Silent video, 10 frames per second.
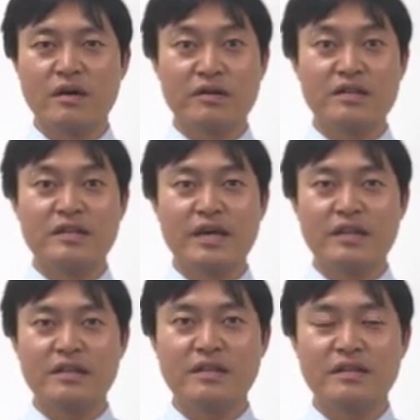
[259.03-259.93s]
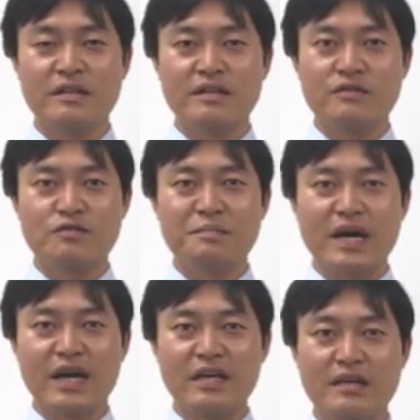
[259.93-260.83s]
Until then,
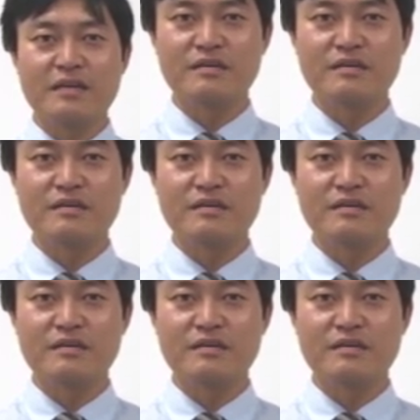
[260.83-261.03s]
goodbye.